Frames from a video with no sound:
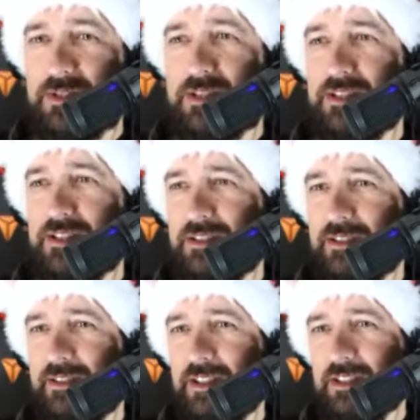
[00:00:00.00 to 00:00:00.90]

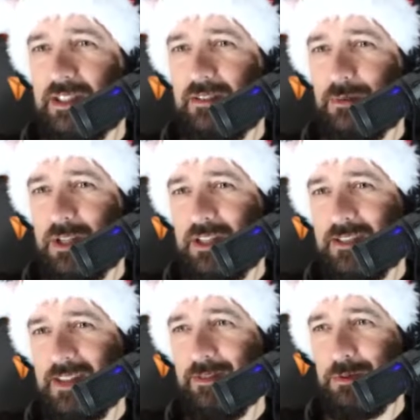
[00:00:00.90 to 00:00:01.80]
that
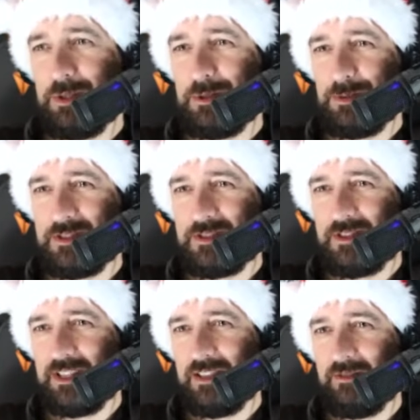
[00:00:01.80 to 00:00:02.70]
everyone uses, right?